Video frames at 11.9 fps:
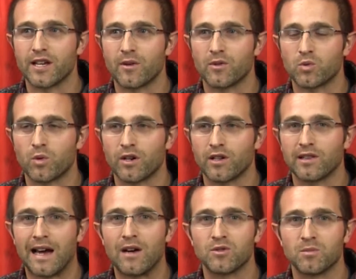And it's where it
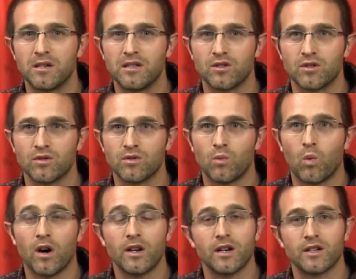allows me to,
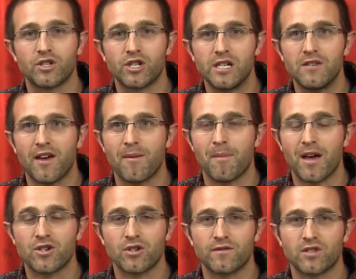one, achieve a
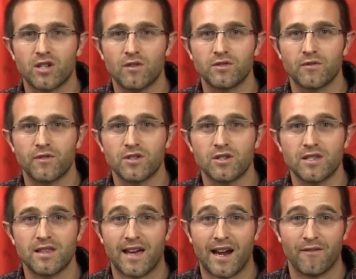measure of self-sufficiency
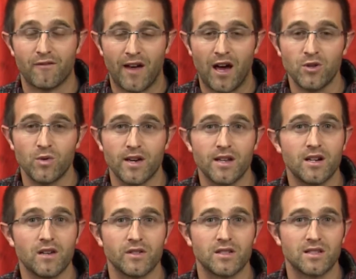that I value in and
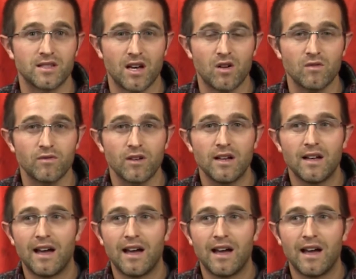of itself.